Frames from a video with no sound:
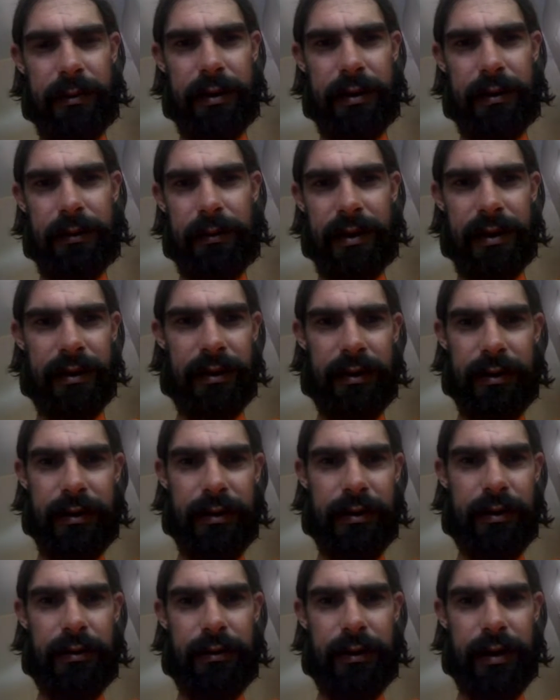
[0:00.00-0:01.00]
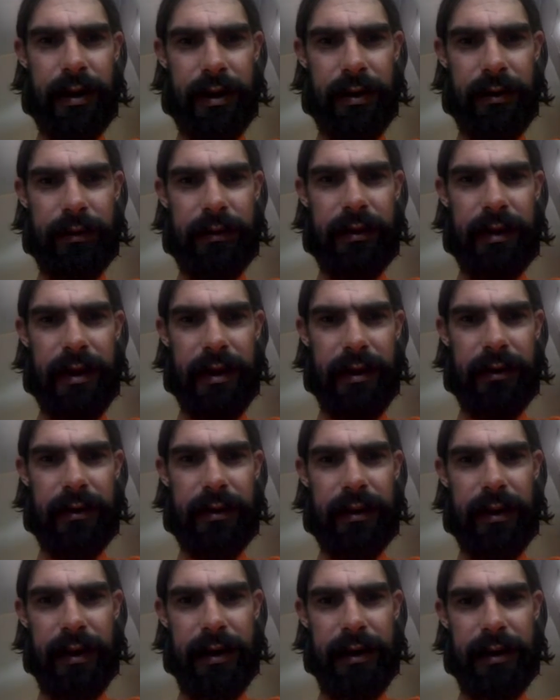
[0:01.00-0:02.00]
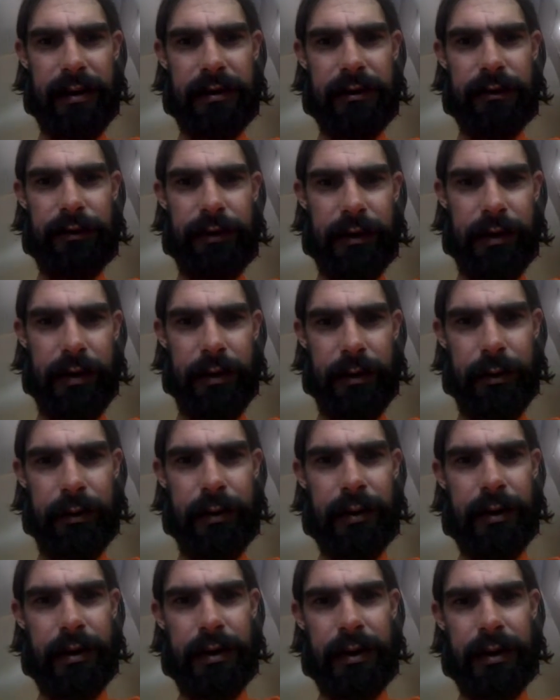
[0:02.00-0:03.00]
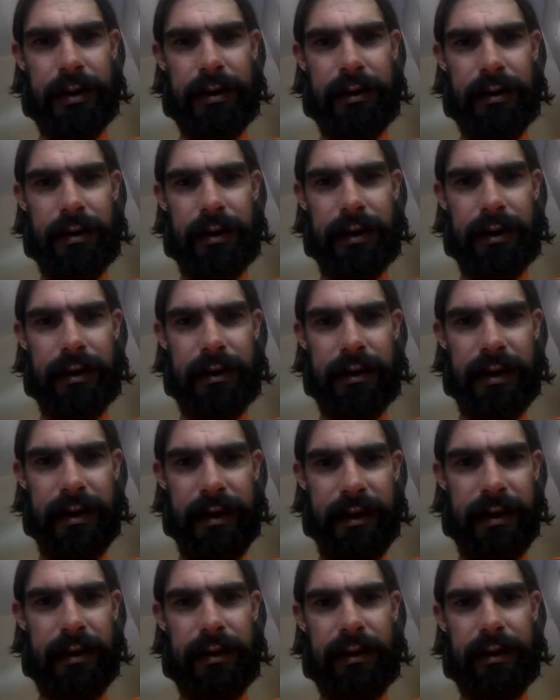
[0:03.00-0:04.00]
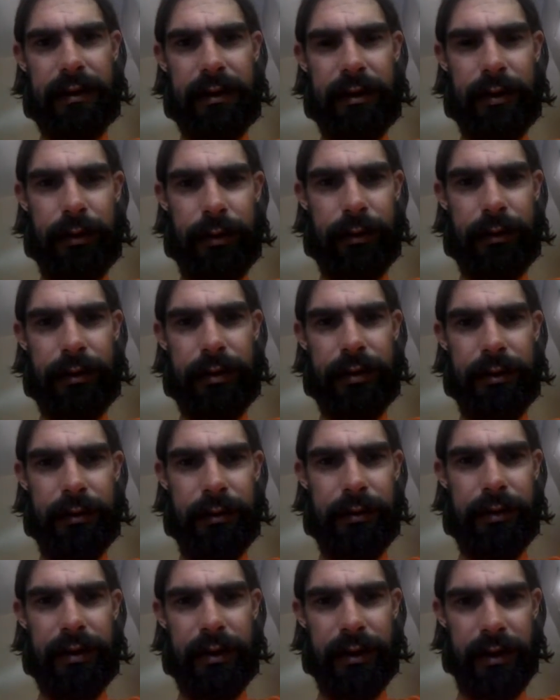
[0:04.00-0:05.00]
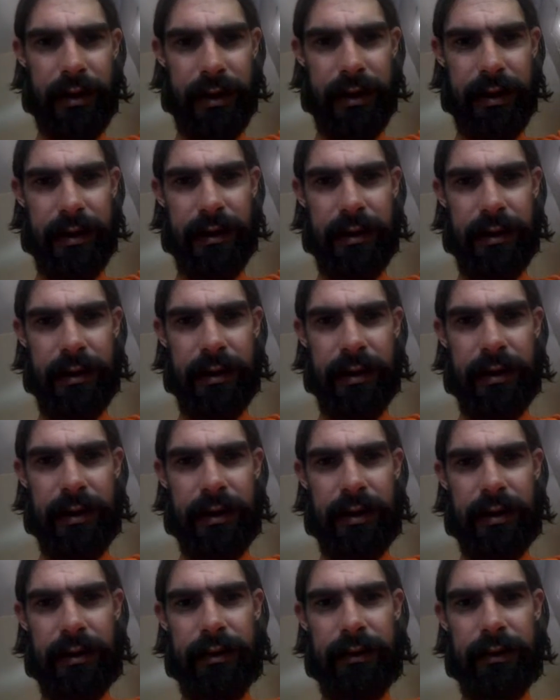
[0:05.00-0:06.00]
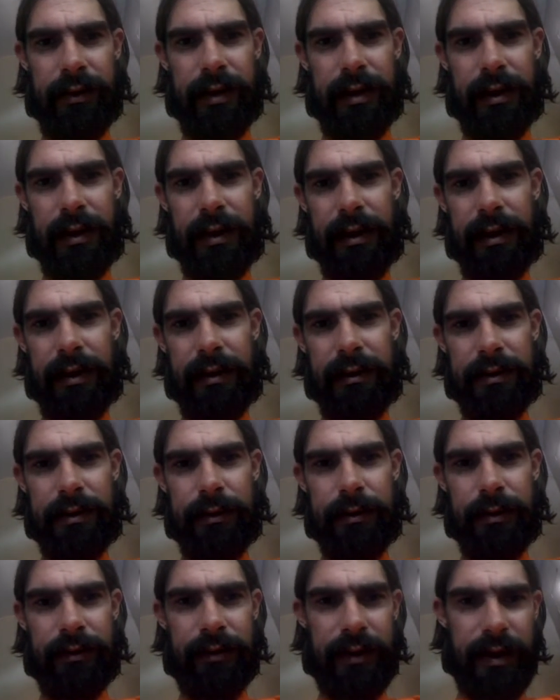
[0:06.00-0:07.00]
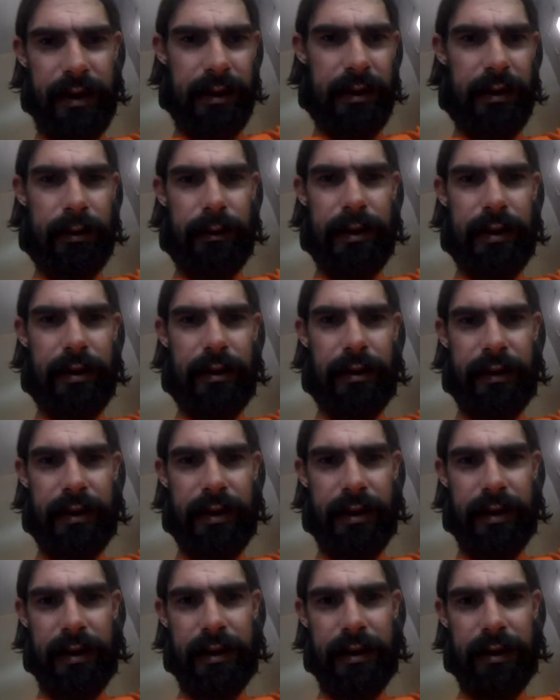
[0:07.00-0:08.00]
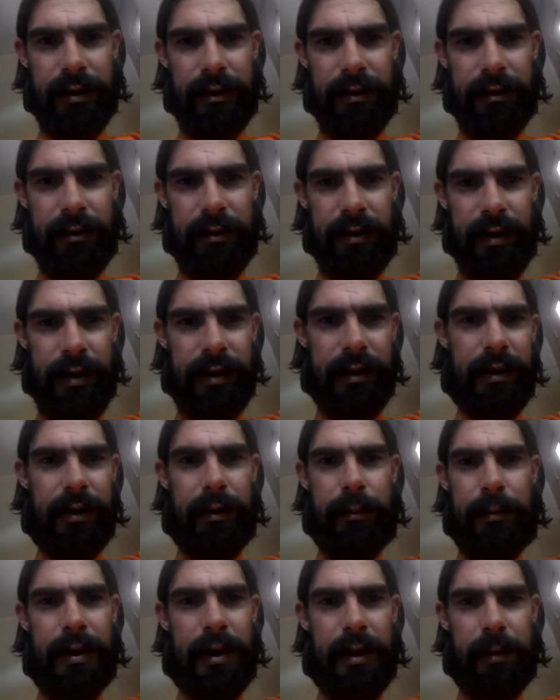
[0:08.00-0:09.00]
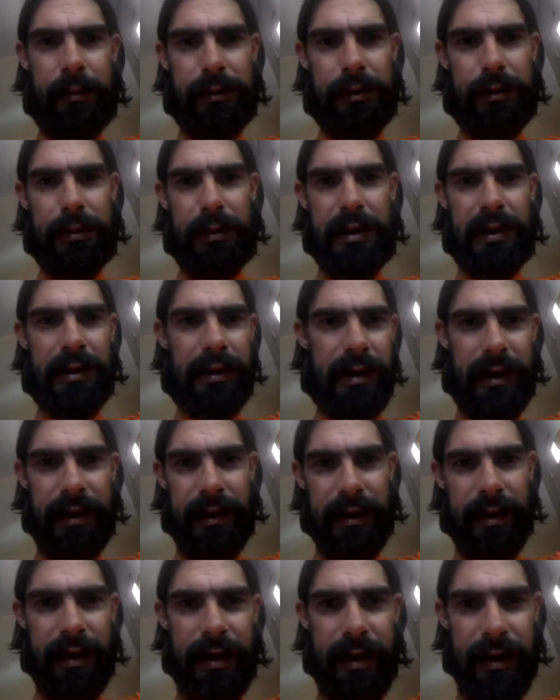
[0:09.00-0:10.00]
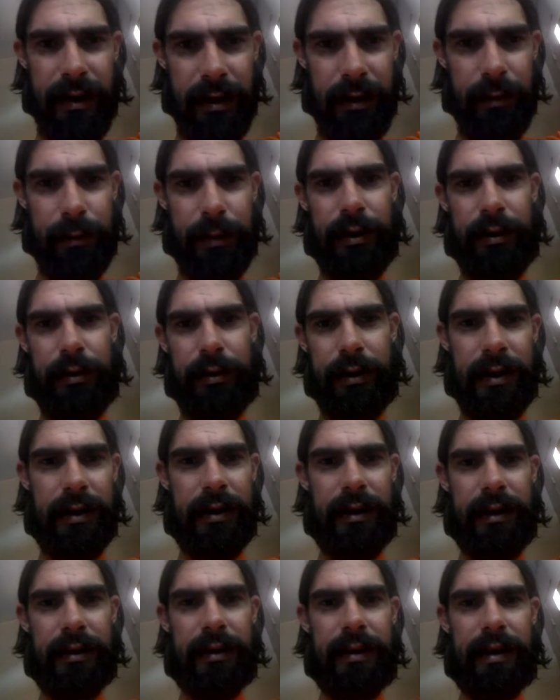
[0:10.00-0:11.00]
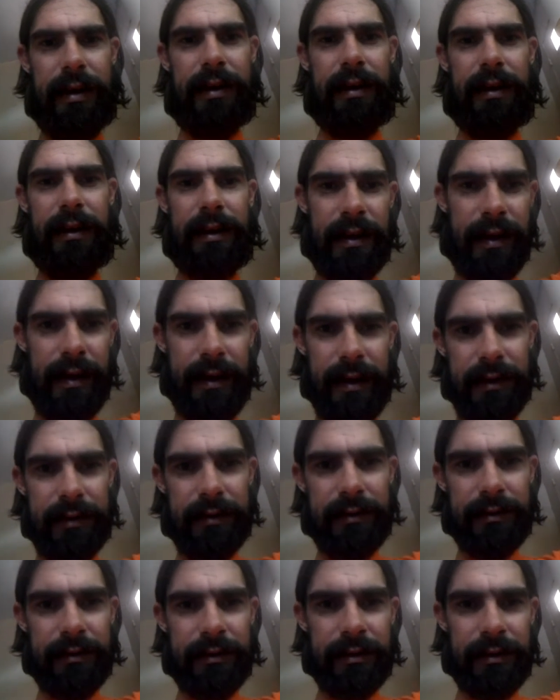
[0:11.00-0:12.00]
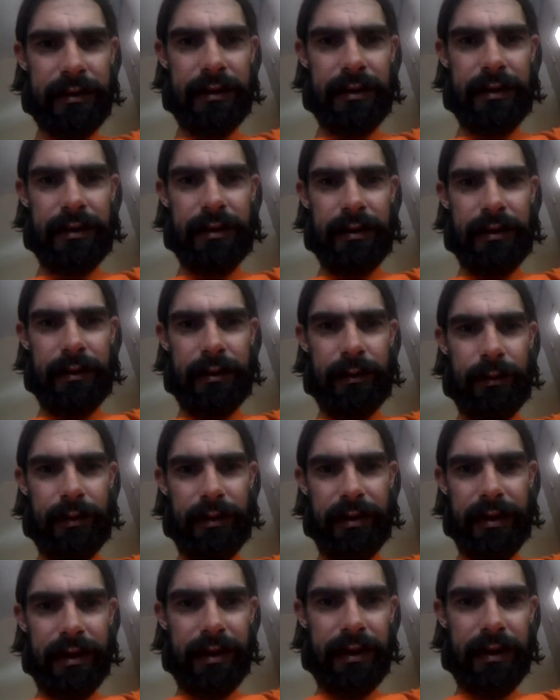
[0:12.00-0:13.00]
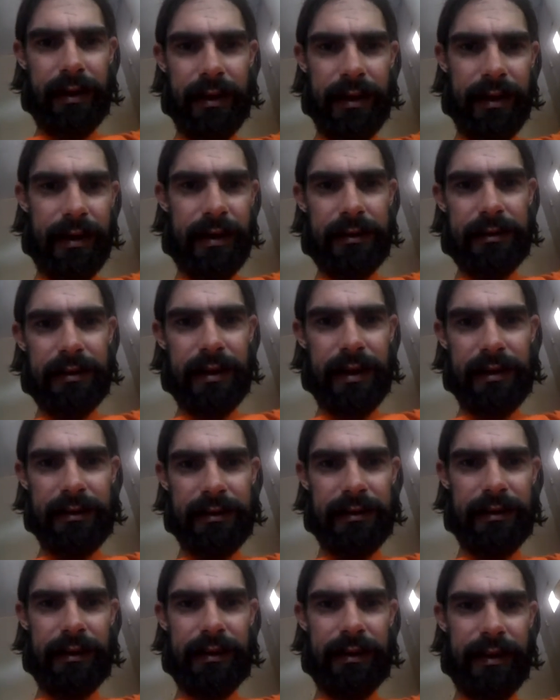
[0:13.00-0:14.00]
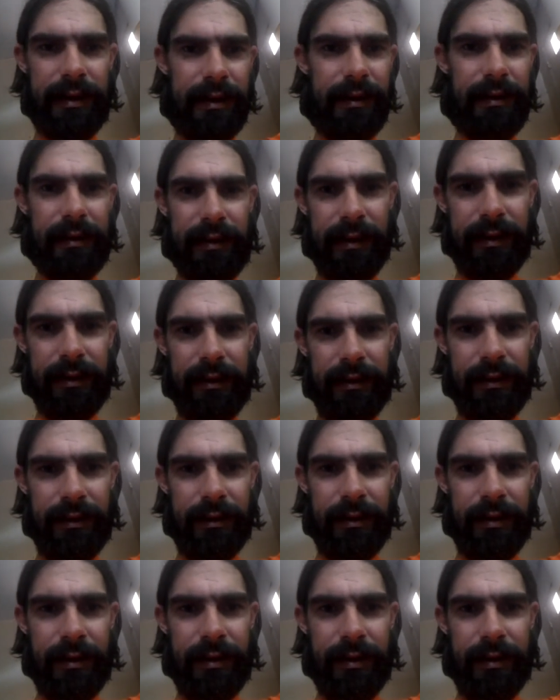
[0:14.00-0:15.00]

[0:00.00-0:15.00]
and I'm like, look, you gotta let the gas flow. You gotta let it go through the line. You gotta get it to evacuate all the air. You're not gonna be able to ignite air, but you can ignite gas. Well, that gas has to get there